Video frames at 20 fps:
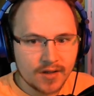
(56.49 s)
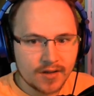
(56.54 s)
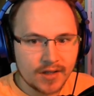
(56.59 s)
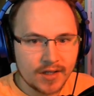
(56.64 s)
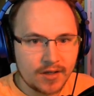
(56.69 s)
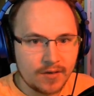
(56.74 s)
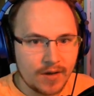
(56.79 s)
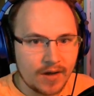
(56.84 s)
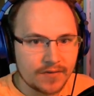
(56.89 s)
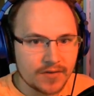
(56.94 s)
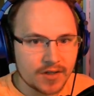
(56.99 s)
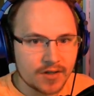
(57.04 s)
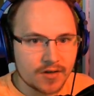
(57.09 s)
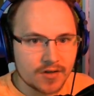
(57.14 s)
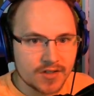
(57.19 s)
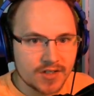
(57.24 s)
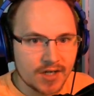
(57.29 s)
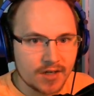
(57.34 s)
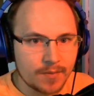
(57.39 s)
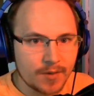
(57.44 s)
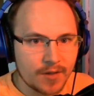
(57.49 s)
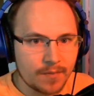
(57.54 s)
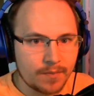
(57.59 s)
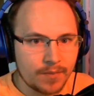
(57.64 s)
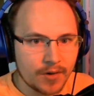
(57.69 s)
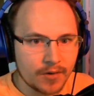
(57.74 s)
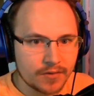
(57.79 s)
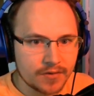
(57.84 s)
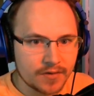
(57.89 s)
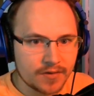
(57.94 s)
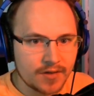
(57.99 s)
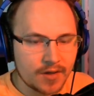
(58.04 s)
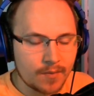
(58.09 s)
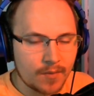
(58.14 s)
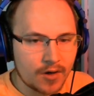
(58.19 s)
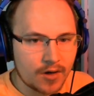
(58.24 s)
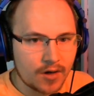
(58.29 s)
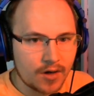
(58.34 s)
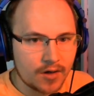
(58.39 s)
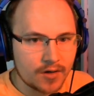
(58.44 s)
like, you have to understand, but both of
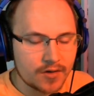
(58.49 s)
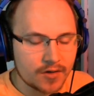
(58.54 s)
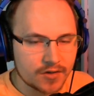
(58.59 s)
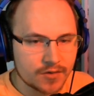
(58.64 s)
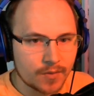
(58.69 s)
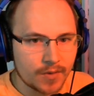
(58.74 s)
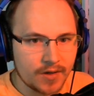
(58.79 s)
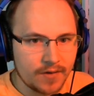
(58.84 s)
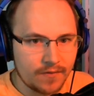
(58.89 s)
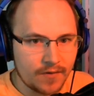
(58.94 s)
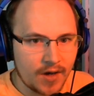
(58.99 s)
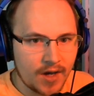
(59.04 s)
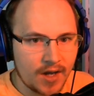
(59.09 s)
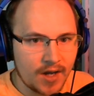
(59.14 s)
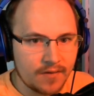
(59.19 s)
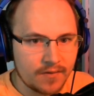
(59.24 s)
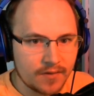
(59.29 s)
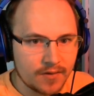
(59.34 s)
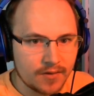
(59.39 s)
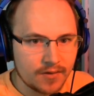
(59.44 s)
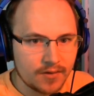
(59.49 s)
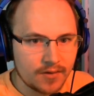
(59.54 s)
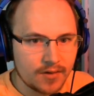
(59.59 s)
them are under 25.